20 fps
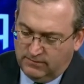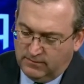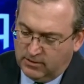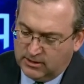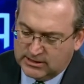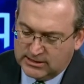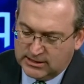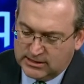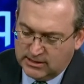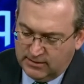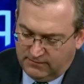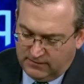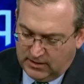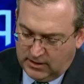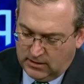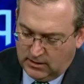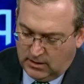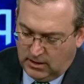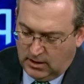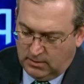very
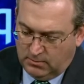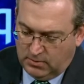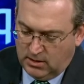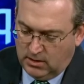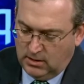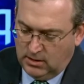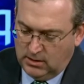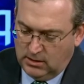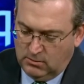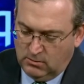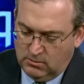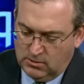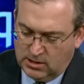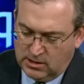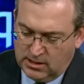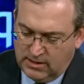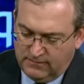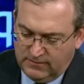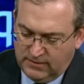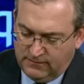significant, up, you know,
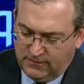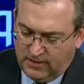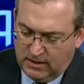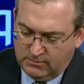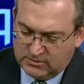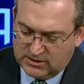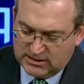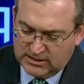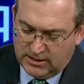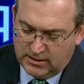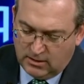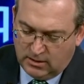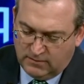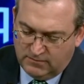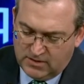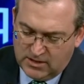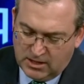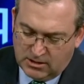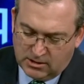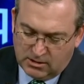75%
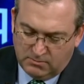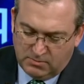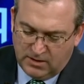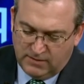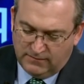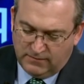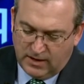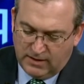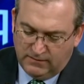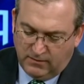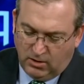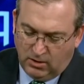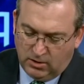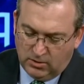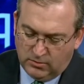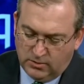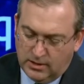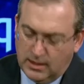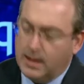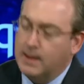of the S&P
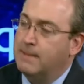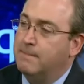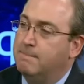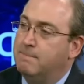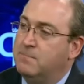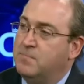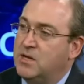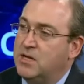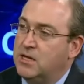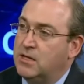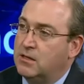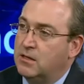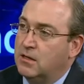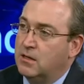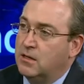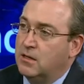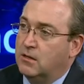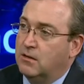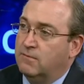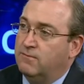500 beat
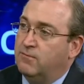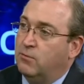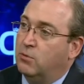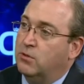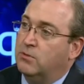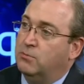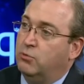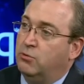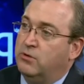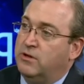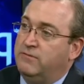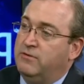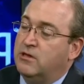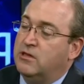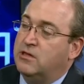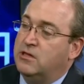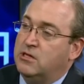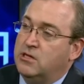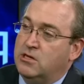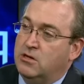for the
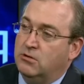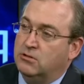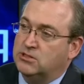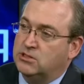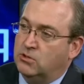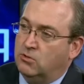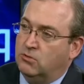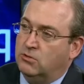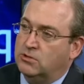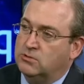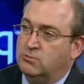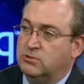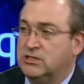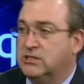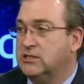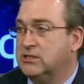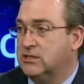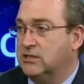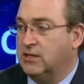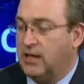previous year's total, which
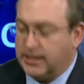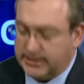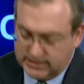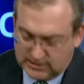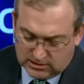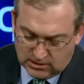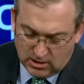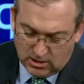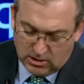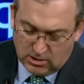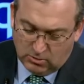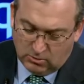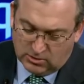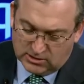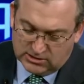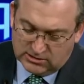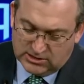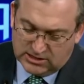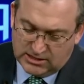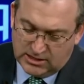is nice. You're
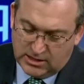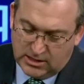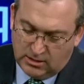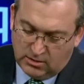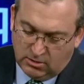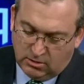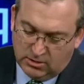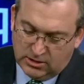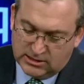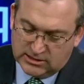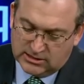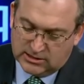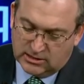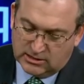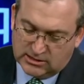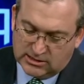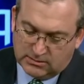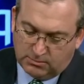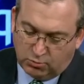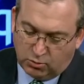also seeing earnings
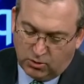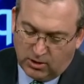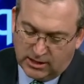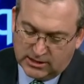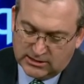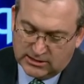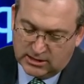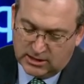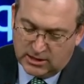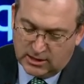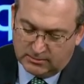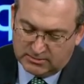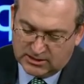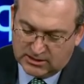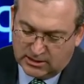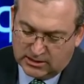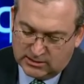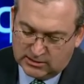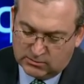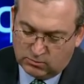surprise to the
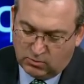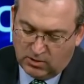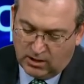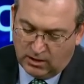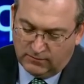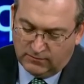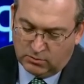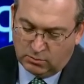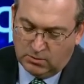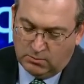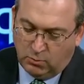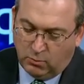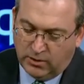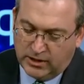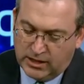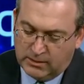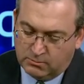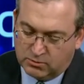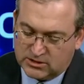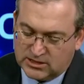upside as well,
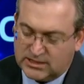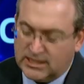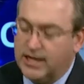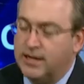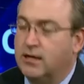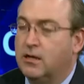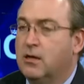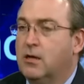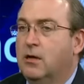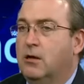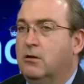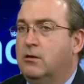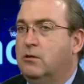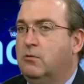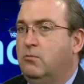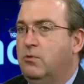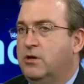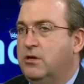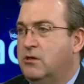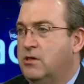3.8%.
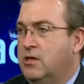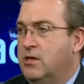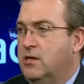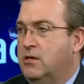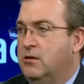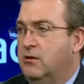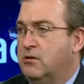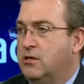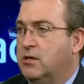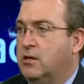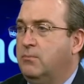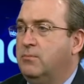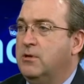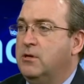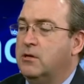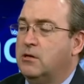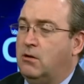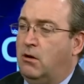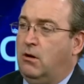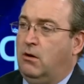So what you're seeing there is
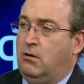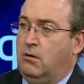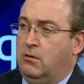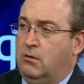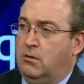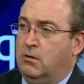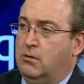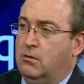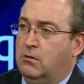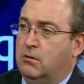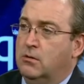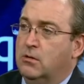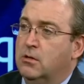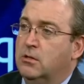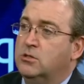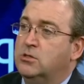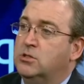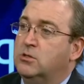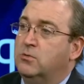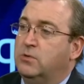companies are
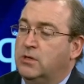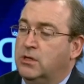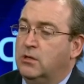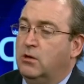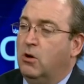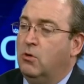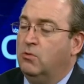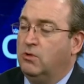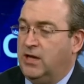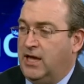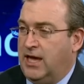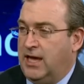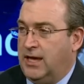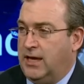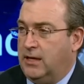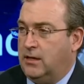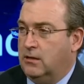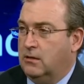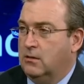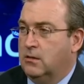doing
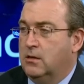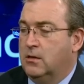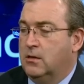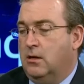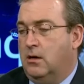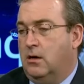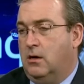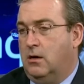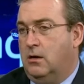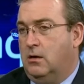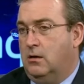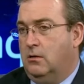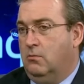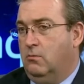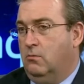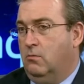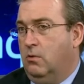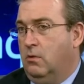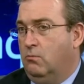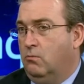okay.
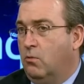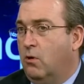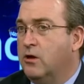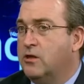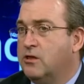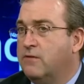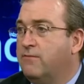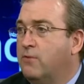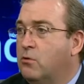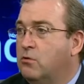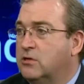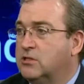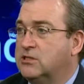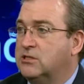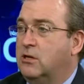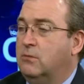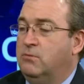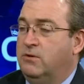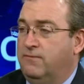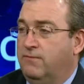What was
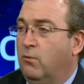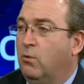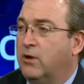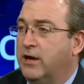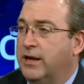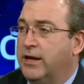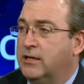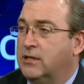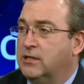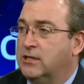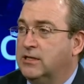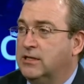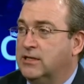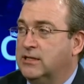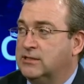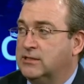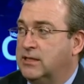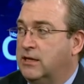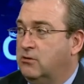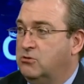focused on beforehand
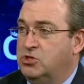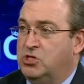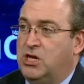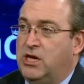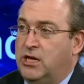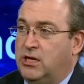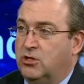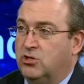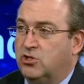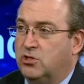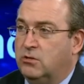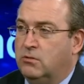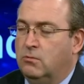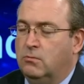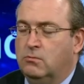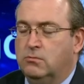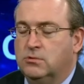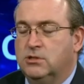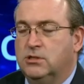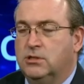is now changed. You
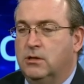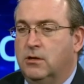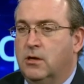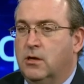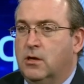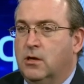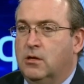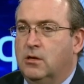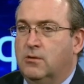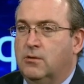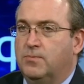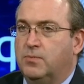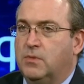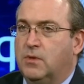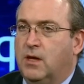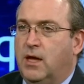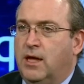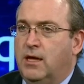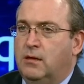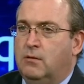know,
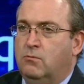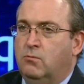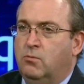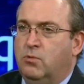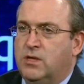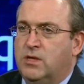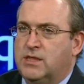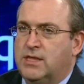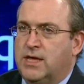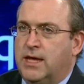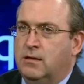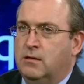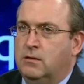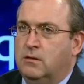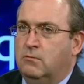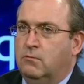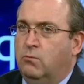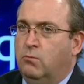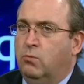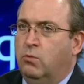and with that,
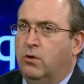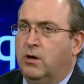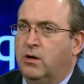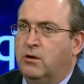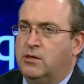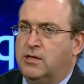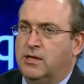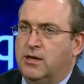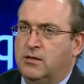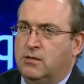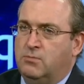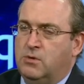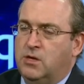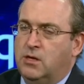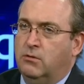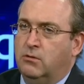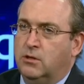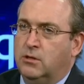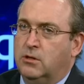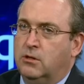you know, where is the S&P
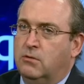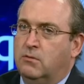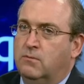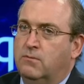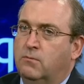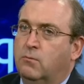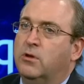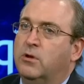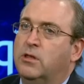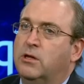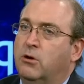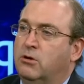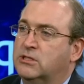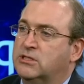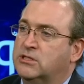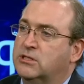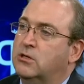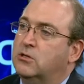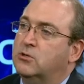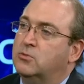going to go? Where are the
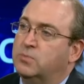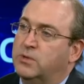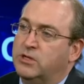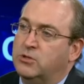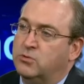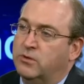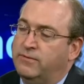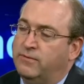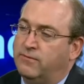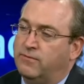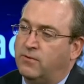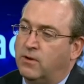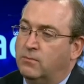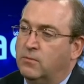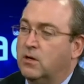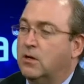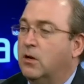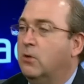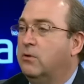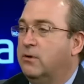earnings going to be driven
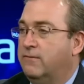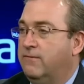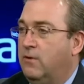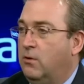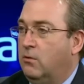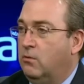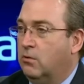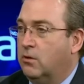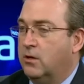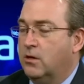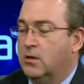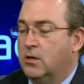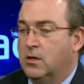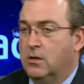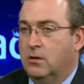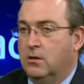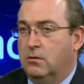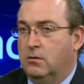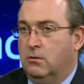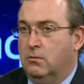from going forward?
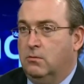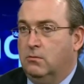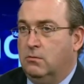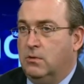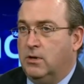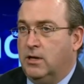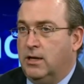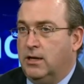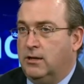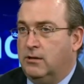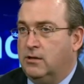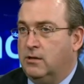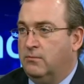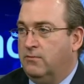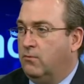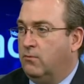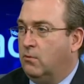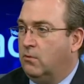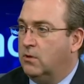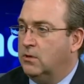You know, like I said
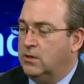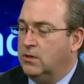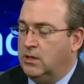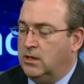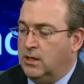before,